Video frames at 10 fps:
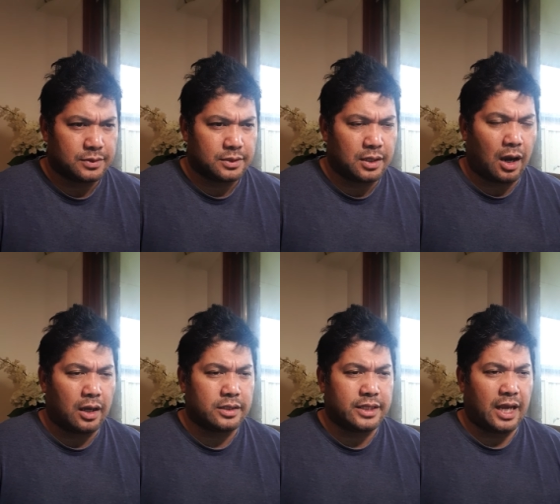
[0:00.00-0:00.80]

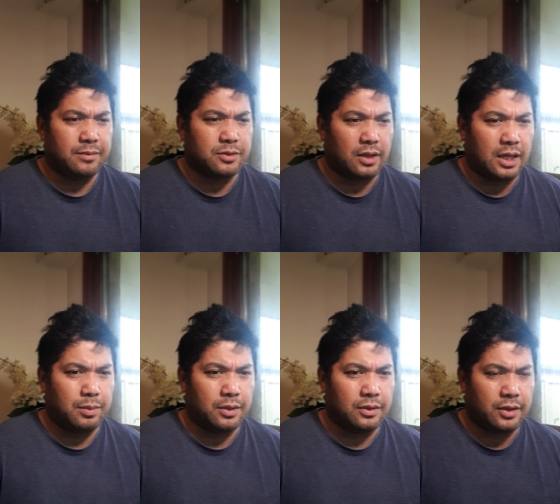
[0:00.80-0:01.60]
God came to
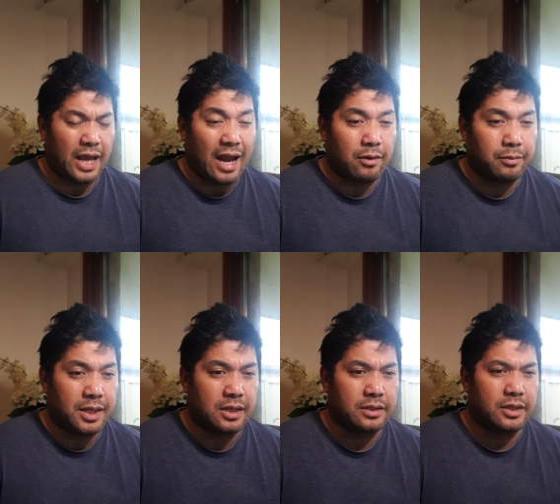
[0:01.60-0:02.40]
Laban the
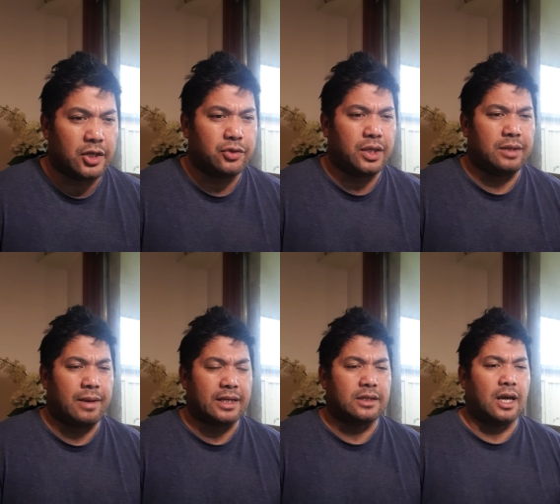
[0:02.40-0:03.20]
Aramean in a dream
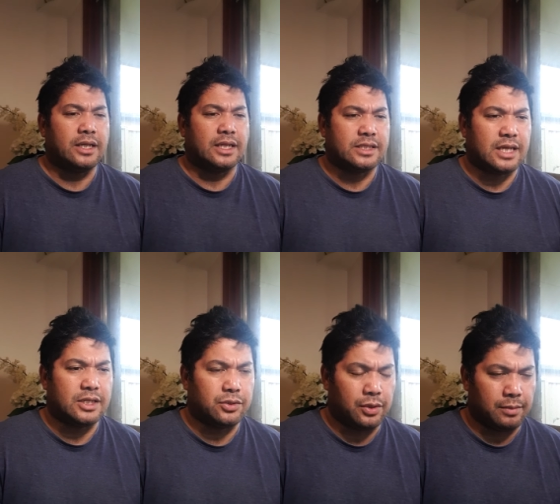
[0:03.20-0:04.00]
at night and
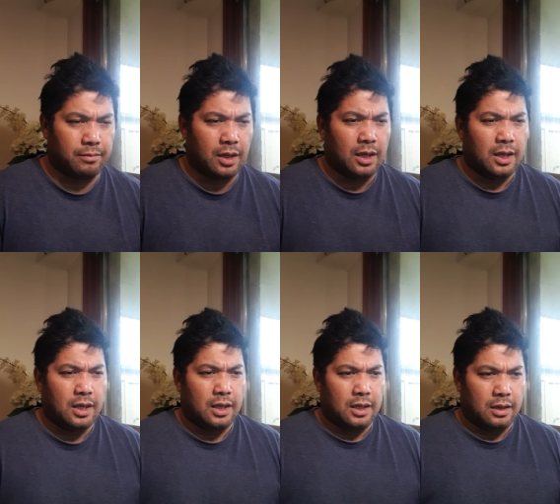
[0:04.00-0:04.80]
said to him,
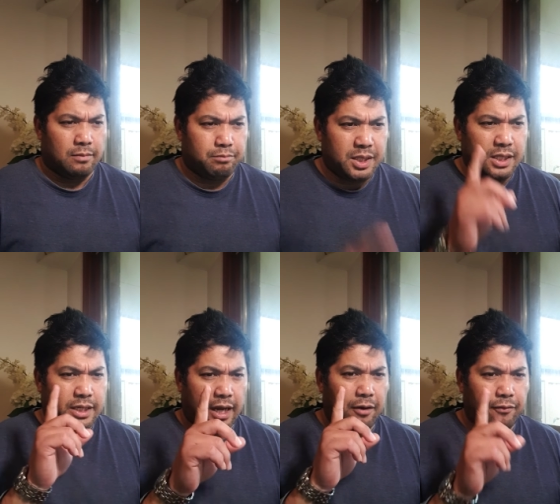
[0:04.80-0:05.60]
Be
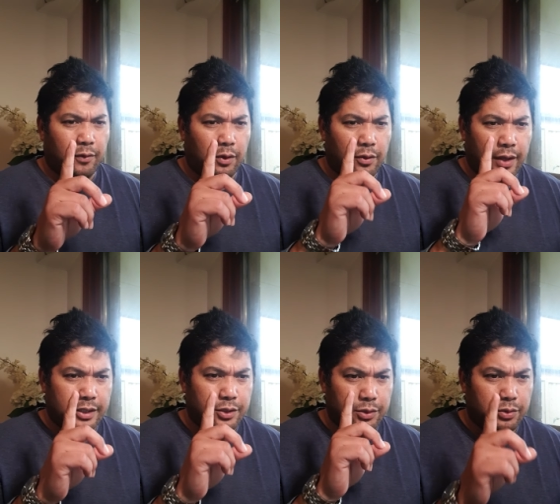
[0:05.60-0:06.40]
careful
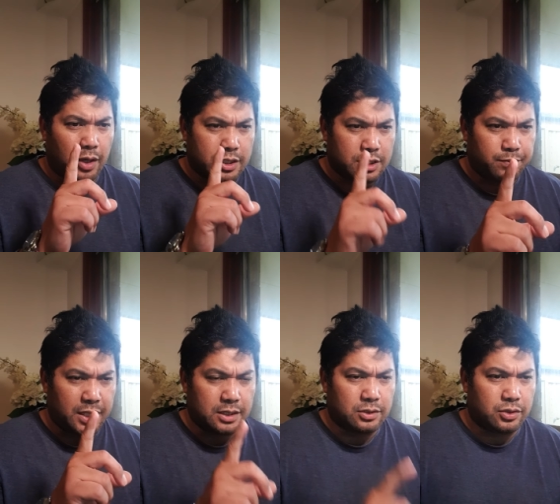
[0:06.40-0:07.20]
that you do not
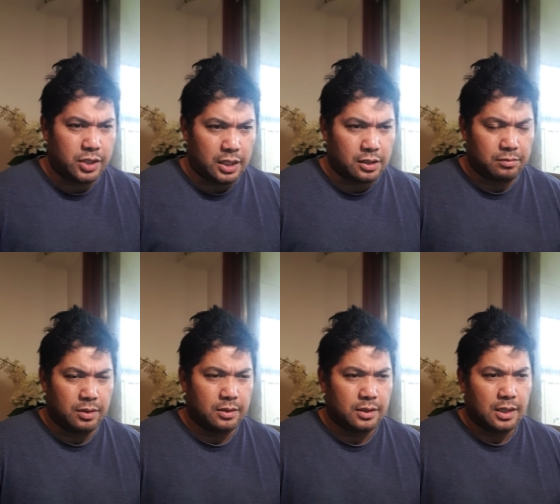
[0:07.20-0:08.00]
speak to Jacob,
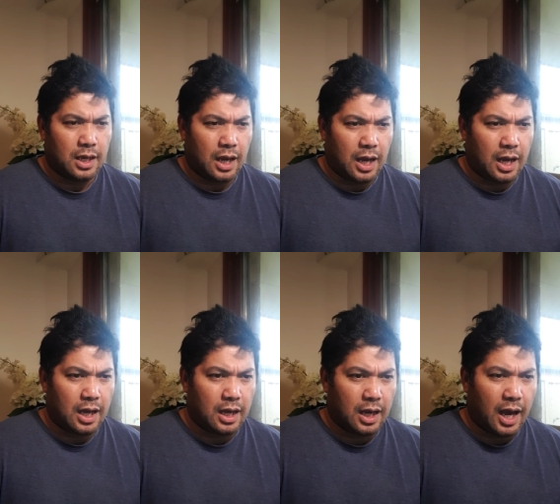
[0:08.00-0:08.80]

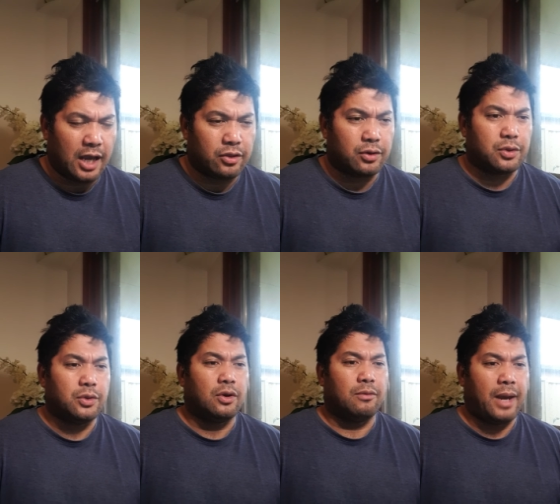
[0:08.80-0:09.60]
either
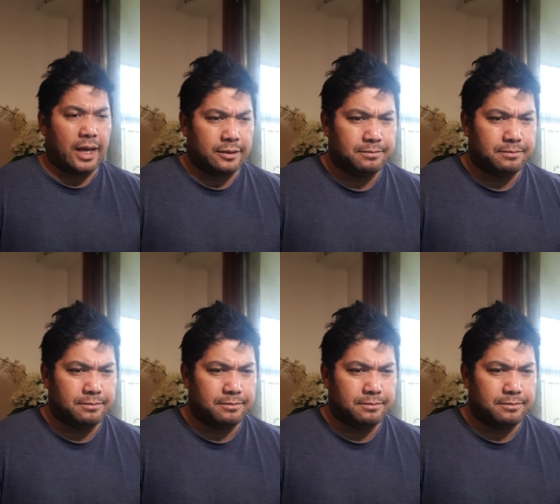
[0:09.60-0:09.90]
good or bad.